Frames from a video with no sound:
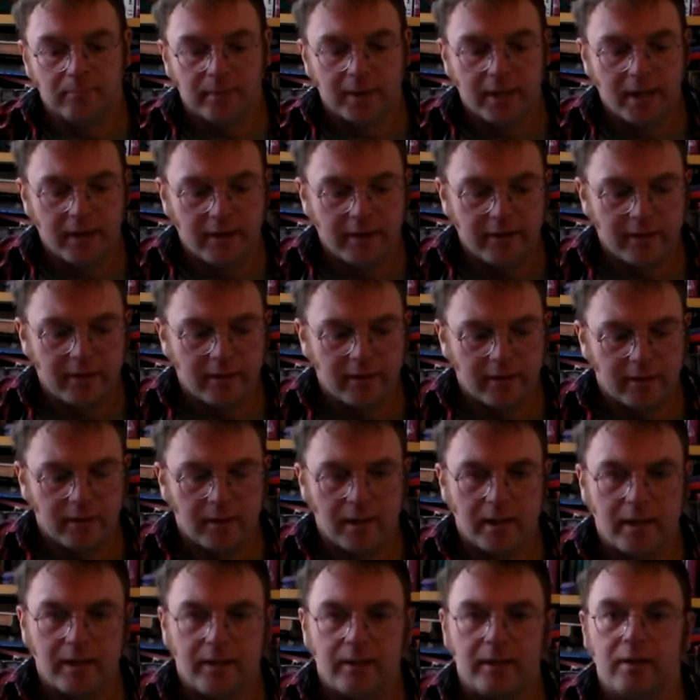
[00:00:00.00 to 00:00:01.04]
carrier,
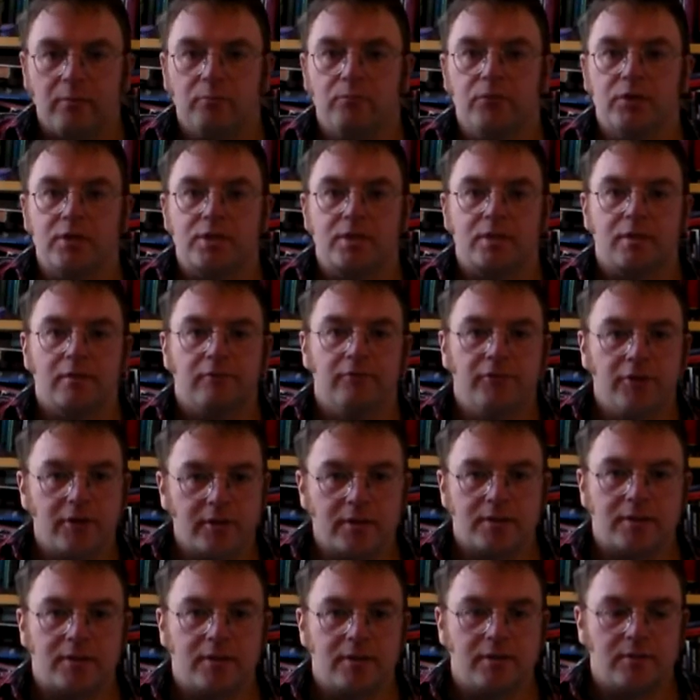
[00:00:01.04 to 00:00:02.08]
and then was
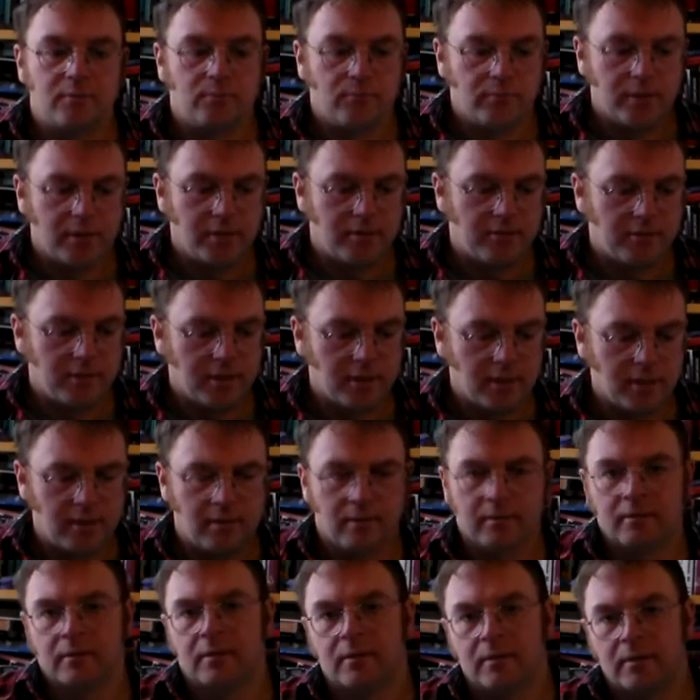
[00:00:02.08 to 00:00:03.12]
converted with the
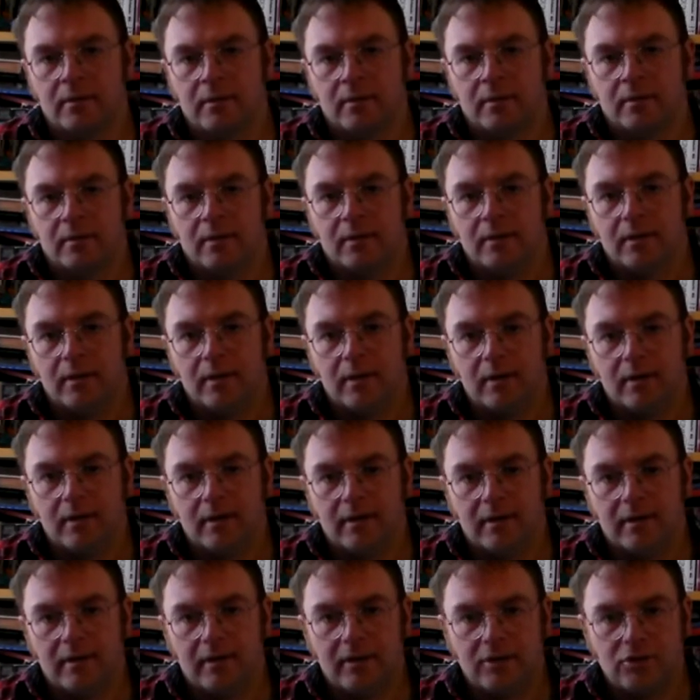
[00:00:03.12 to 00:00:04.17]

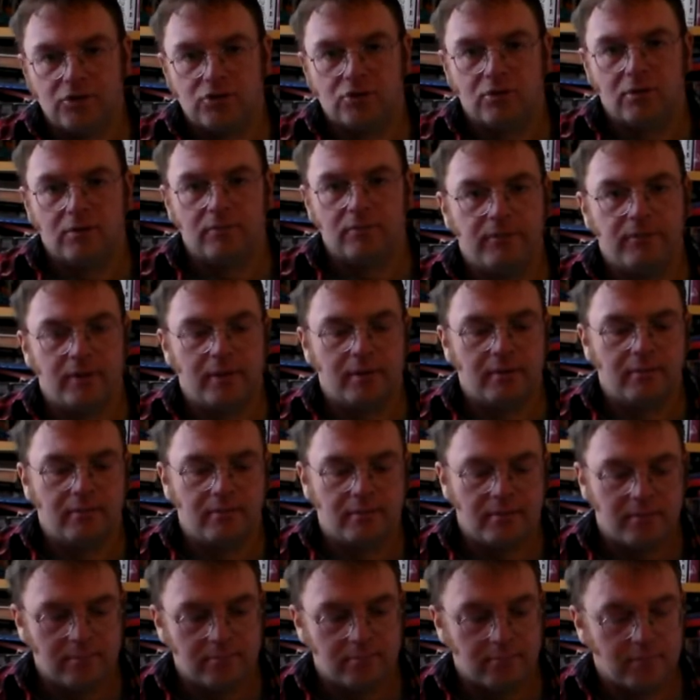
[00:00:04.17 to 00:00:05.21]
addition
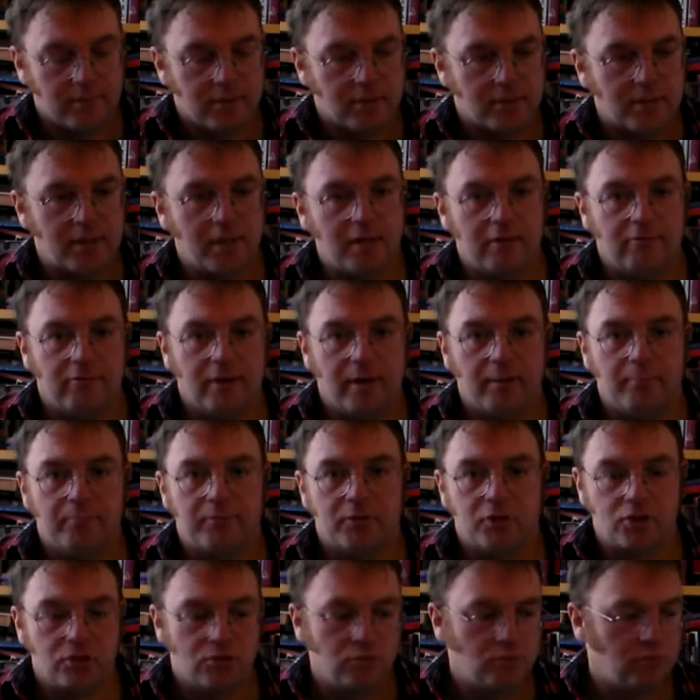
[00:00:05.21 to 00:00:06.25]
the ski ramp
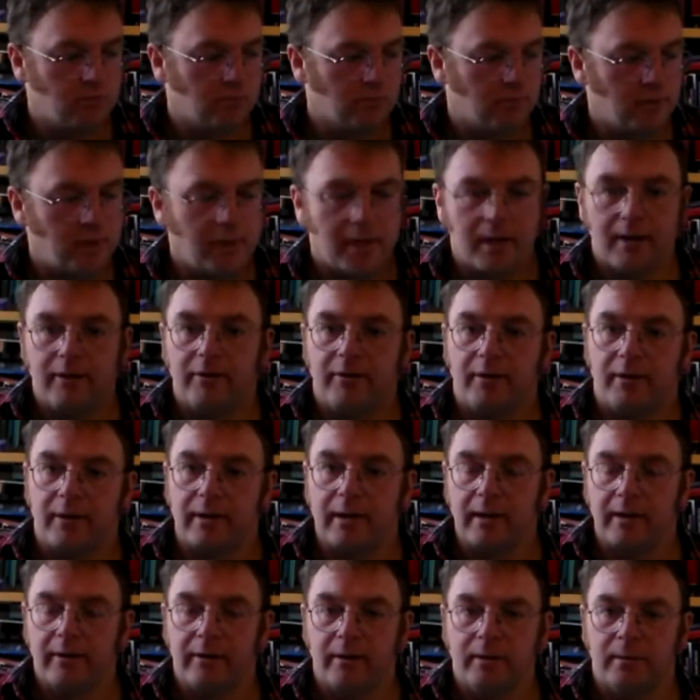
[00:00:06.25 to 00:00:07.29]
to a Harrier
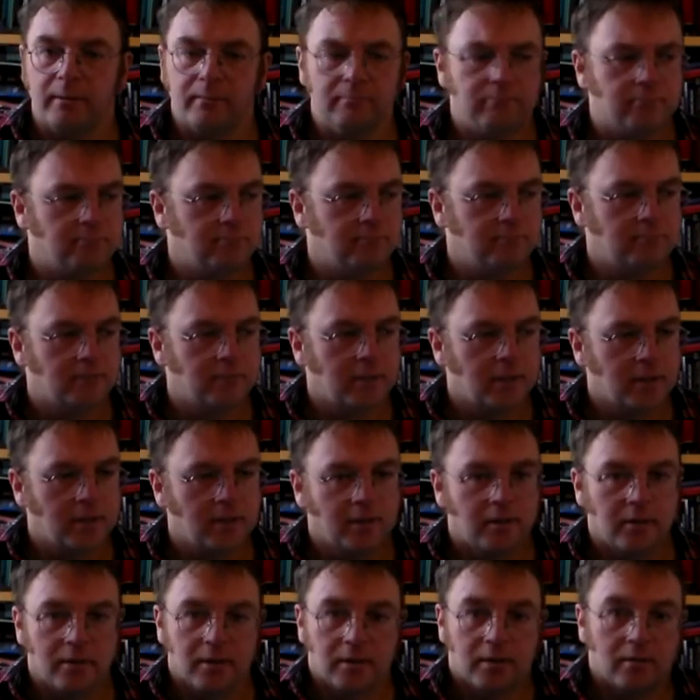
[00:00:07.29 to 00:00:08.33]
carrier.
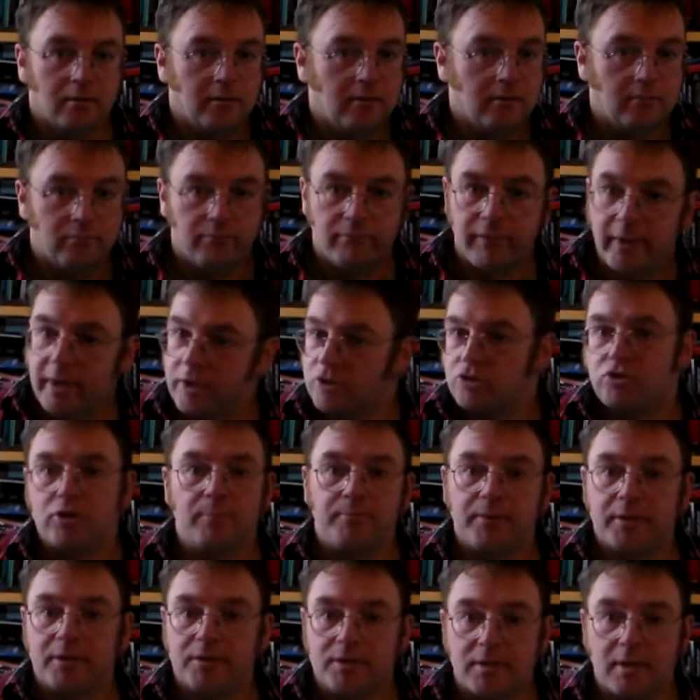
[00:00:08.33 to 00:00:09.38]
That
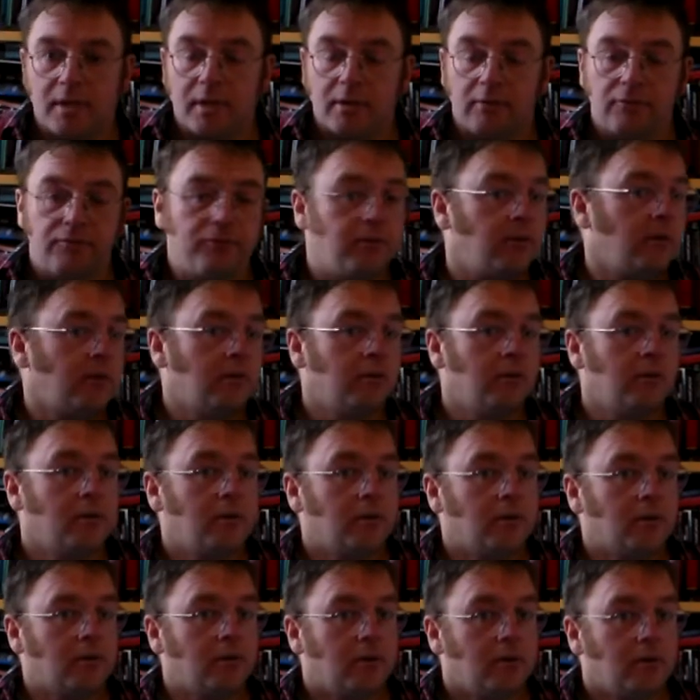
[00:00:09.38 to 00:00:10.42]
ship itself
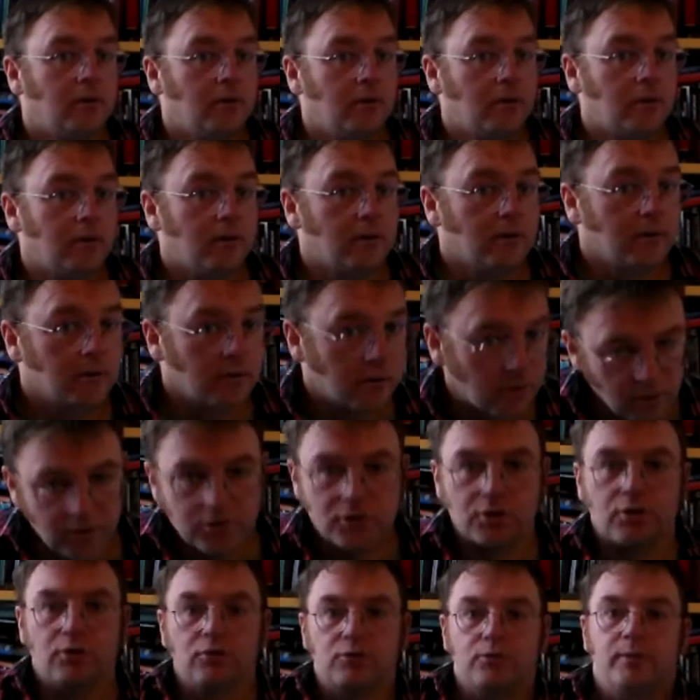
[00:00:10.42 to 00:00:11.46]
got
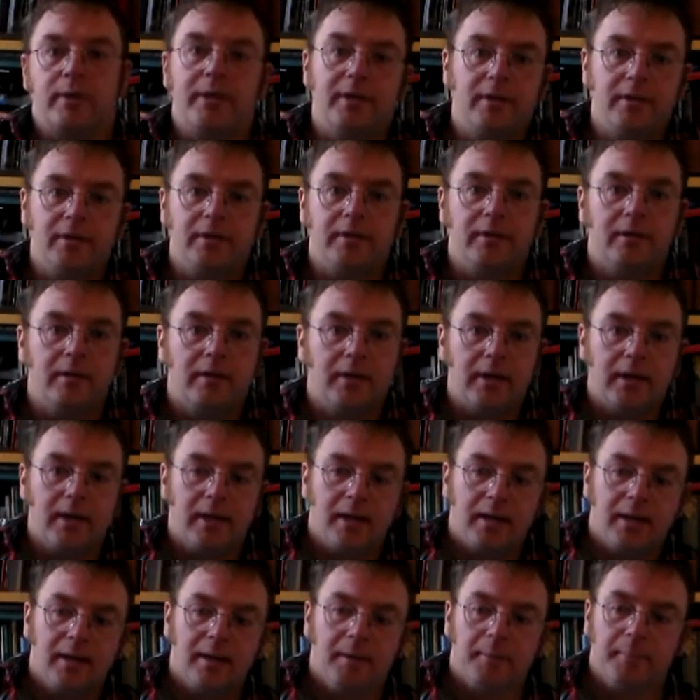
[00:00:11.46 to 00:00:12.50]
sold to India
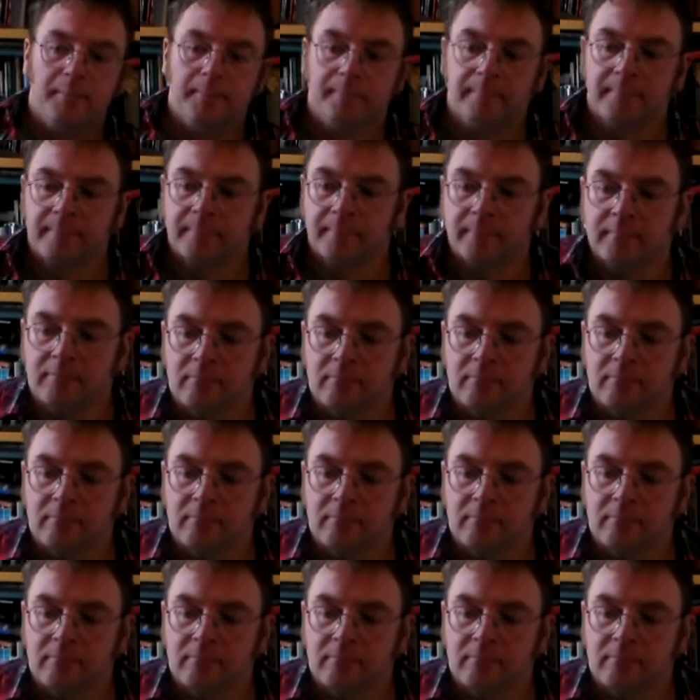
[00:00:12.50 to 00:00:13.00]
and